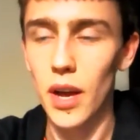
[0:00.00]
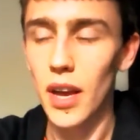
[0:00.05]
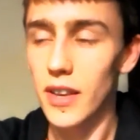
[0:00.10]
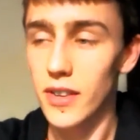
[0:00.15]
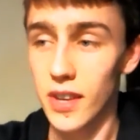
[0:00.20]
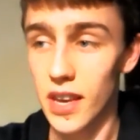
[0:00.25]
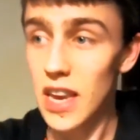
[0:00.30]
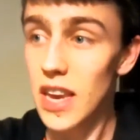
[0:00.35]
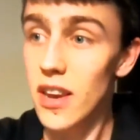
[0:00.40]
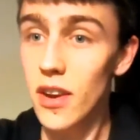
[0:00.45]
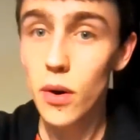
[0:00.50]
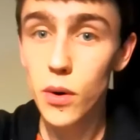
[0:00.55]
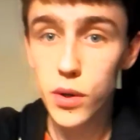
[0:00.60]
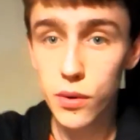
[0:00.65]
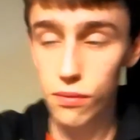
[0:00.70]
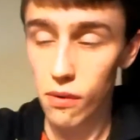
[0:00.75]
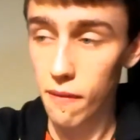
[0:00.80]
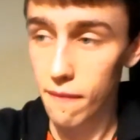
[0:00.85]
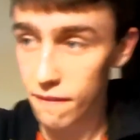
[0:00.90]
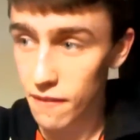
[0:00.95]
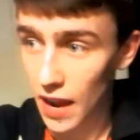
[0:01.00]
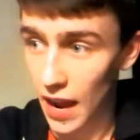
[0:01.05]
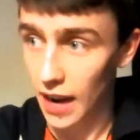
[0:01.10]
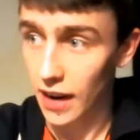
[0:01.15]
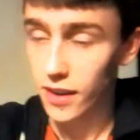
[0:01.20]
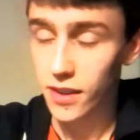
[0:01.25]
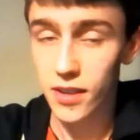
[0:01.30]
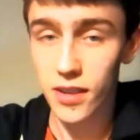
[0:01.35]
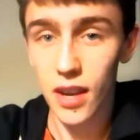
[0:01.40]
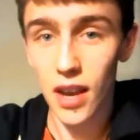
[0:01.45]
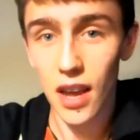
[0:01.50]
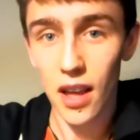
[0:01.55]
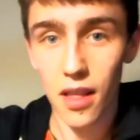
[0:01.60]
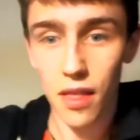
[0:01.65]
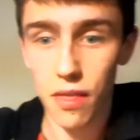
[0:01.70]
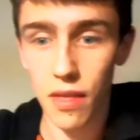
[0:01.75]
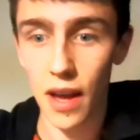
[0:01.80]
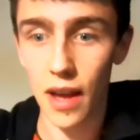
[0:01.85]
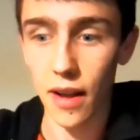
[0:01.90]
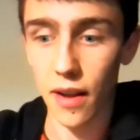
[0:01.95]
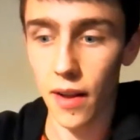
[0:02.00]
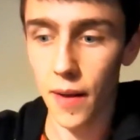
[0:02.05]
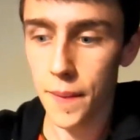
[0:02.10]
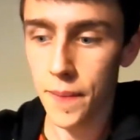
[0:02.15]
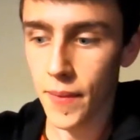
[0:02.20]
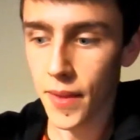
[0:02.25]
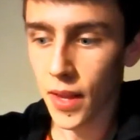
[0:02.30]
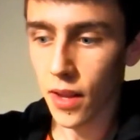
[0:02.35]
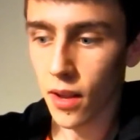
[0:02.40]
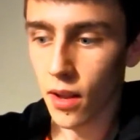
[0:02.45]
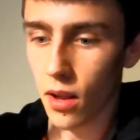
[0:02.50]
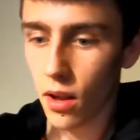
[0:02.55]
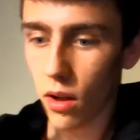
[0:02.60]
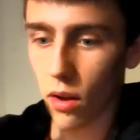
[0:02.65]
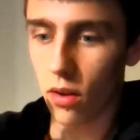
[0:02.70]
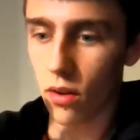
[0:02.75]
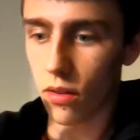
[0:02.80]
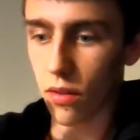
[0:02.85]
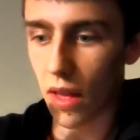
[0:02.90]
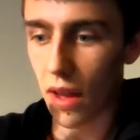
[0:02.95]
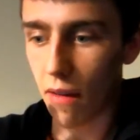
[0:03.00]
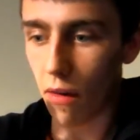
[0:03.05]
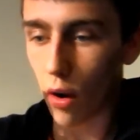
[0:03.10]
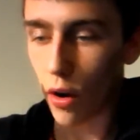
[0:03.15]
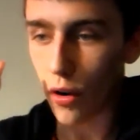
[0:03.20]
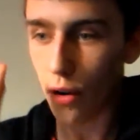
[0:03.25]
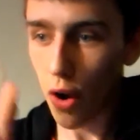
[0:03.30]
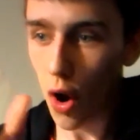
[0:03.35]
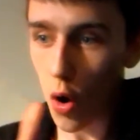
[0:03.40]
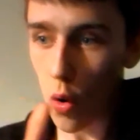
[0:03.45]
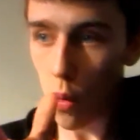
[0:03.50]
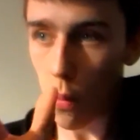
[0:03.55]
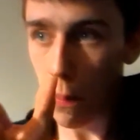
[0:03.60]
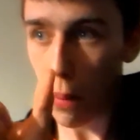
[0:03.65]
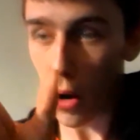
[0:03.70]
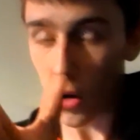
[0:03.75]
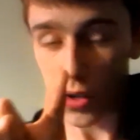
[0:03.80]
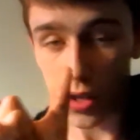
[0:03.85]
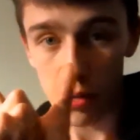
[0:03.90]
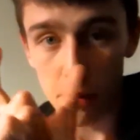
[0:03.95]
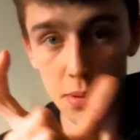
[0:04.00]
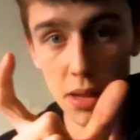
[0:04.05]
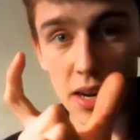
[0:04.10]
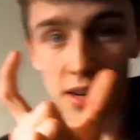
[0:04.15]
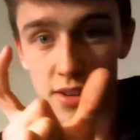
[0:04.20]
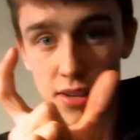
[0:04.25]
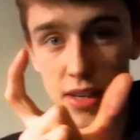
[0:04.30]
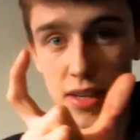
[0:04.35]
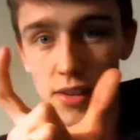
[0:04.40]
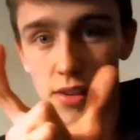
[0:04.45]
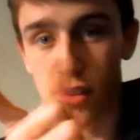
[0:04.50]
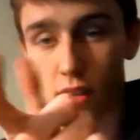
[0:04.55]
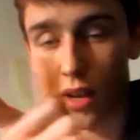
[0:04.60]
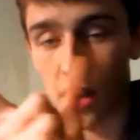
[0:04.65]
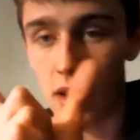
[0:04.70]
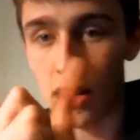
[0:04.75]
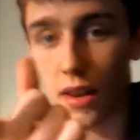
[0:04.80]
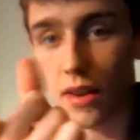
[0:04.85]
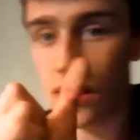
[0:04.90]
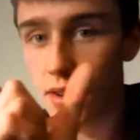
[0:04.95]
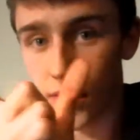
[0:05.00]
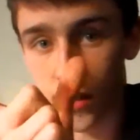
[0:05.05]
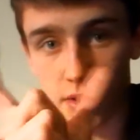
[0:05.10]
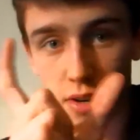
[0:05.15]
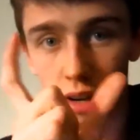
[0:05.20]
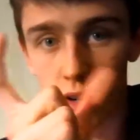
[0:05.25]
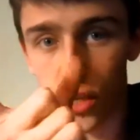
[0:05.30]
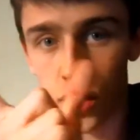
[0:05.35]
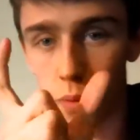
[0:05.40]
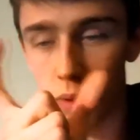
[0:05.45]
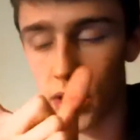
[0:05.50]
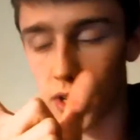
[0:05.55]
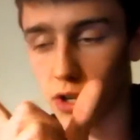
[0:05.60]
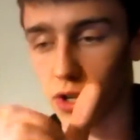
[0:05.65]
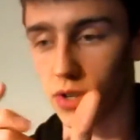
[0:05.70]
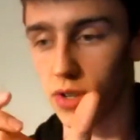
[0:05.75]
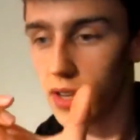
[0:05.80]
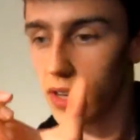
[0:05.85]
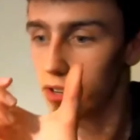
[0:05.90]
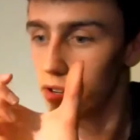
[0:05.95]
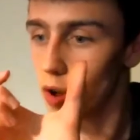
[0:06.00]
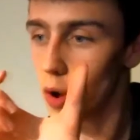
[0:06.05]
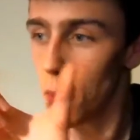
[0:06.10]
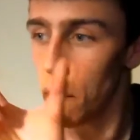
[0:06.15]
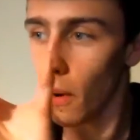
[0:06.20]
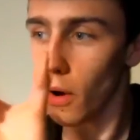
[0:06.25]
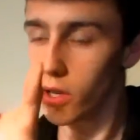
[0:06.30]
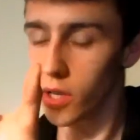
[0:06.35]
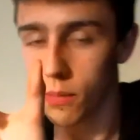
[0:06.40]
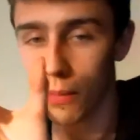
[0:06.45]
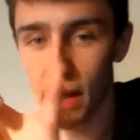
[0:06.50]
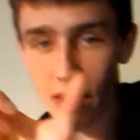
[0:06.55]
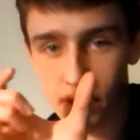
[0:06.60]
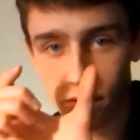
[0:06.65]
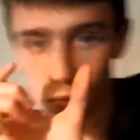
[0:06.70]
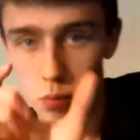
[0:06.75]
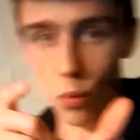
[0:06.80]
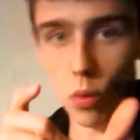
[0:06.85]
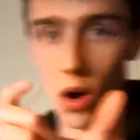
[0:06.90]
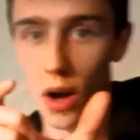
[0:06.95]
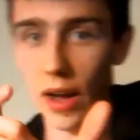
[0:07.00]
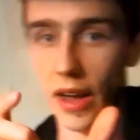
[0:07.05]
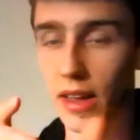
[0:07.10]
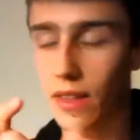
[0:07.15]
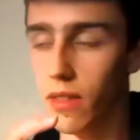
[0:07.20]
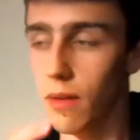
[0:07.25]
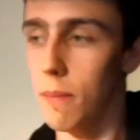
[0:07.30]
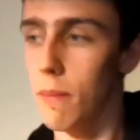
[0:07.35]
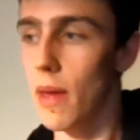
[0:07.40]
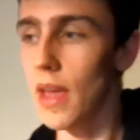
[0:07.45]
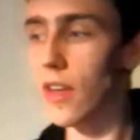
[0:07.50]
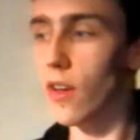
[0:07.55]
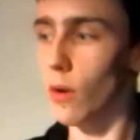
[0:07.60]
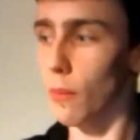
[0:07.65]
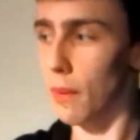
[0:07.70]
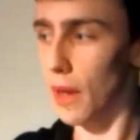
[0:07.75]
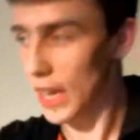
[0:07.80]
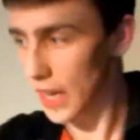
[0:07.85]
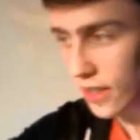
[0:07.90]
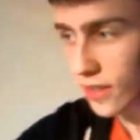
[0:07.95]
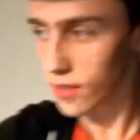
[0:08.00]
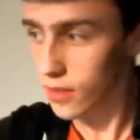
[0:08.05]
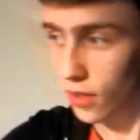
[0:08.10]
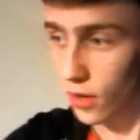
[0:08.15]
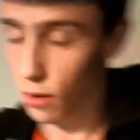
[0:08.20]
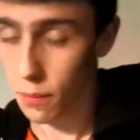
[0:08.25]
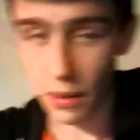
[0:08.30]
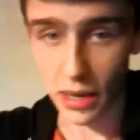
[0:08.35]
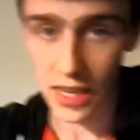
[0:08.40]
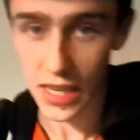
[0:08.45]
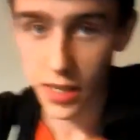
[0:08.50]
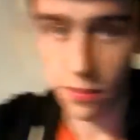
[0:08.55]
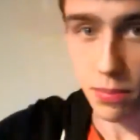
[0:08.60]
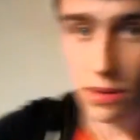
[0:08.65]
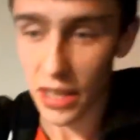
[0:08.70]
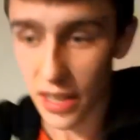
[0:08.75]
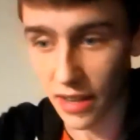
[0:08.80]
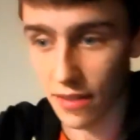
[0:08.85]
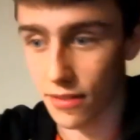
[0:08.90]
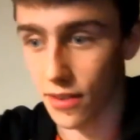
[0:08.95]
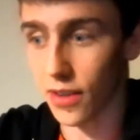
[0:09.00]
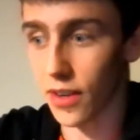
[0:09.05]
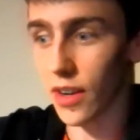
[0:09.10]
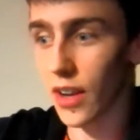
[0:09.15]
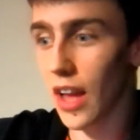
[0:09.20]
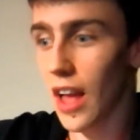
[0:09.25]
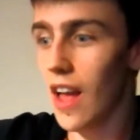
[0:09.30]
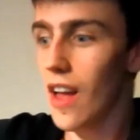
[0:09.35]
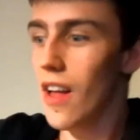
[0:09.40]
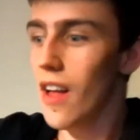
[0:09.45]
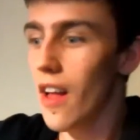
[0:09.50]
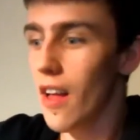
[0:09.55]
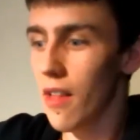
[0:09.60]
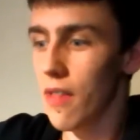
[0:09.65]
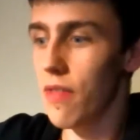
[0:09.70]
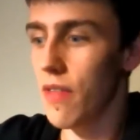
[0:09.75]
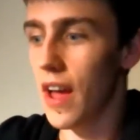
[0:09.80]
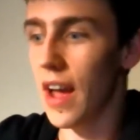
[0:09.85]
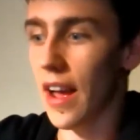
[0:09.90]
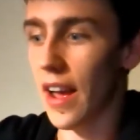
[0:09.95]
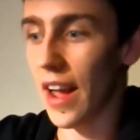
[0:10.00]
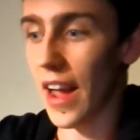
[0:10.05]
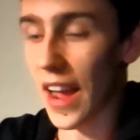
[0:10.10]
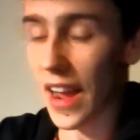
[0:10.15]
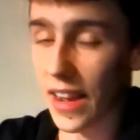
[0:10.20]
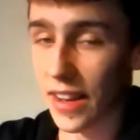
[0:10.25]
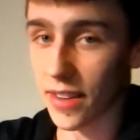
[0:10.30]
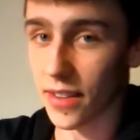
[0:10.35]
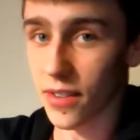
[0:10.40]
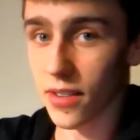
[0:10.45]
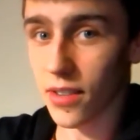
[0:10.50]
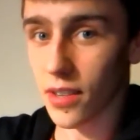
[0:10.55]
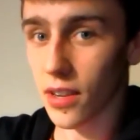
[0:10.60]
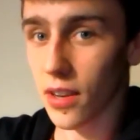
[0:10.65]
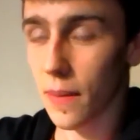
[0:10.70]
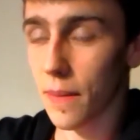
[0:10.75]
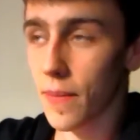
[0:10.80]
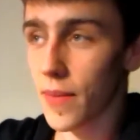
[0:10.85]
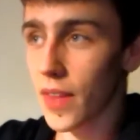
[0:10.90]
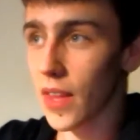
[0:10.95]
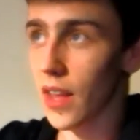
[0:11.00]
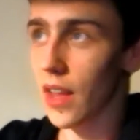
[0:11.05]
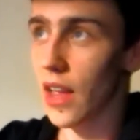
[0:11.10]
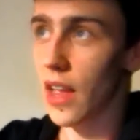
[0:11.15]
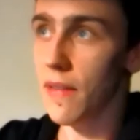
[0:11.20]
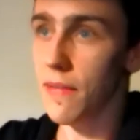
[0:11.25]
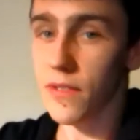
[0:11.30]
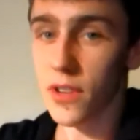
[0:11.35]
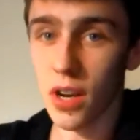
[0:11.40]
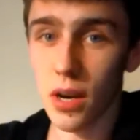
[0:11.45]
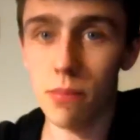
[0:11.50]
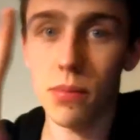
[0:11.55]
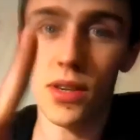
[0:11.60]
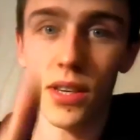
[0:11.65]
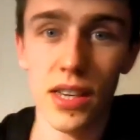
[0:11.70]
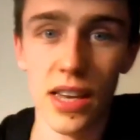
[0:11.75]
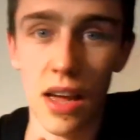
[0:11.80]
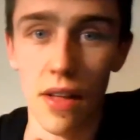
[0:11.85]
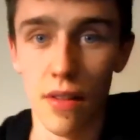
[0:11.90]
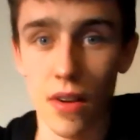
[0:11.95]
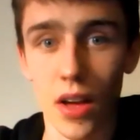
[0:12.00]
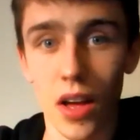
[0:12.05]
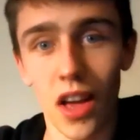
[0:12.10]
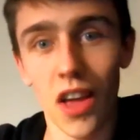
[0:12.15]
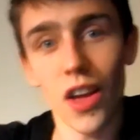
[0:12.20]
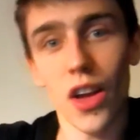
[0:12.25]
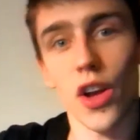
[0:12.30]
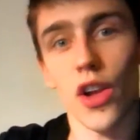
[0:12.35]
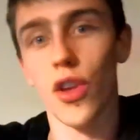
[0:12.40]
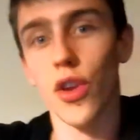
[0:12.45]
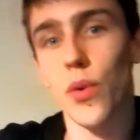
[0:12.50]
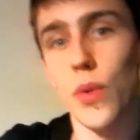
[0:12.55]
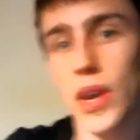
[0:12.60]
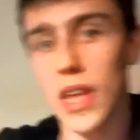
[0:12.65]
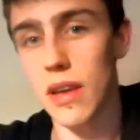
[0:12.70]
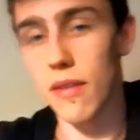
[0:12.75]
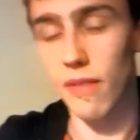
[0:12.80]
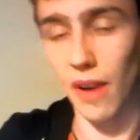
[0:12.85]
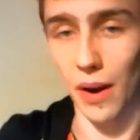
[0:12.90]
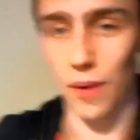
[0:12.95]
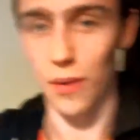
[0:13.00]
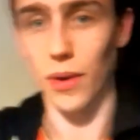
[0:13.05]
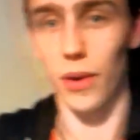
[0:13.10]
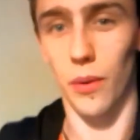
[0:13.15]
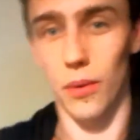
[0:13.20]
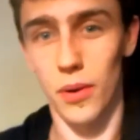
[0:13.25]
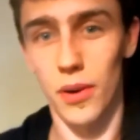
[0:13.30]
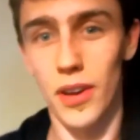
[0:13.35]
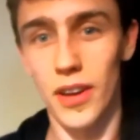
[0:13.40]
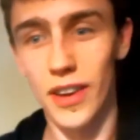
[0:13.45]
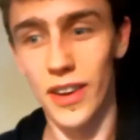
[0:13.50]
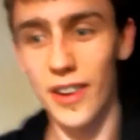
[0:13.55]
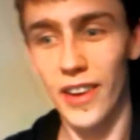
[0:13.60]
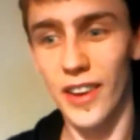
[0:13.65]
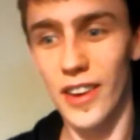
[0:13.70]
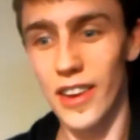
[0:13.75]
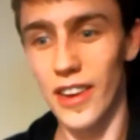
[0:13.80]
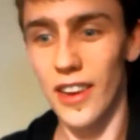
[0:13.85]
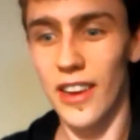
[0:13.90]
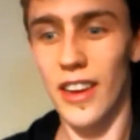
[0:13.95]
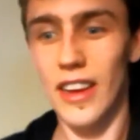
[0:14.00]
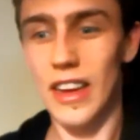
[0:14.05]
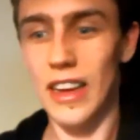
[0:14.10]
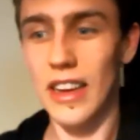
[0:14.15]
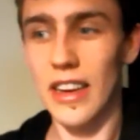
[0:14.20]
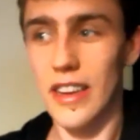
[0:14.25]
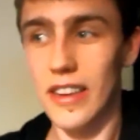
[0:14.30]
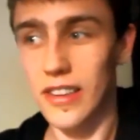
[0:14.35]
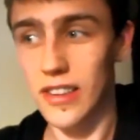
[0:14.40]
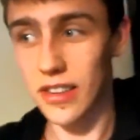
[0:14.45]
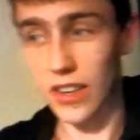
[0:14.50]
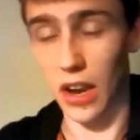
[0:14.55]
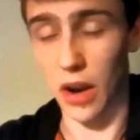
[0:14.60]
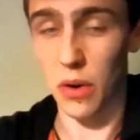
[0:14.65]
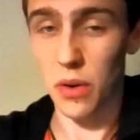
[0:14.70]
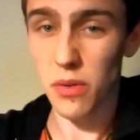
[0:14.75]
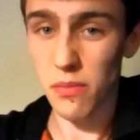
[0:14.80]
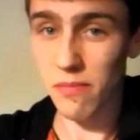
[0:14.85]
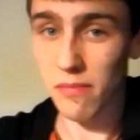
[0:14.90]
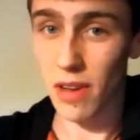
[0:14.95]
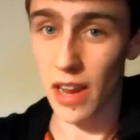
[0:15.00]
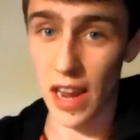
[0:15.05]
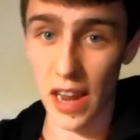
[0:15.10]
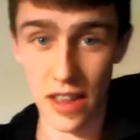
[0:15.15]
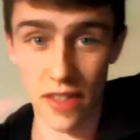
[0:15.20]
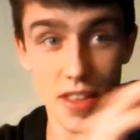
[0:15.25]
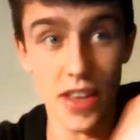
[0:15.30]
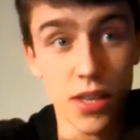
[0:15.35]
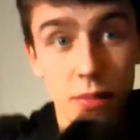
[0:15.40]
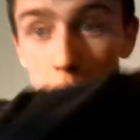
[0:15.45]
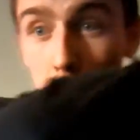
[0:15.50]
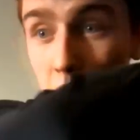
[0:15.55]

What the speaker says: So he knows for a fact that there are no possibilities, and there's two additions, no possible X and Y that make up his the number he's been given that has, if times together, a unique value. So, in this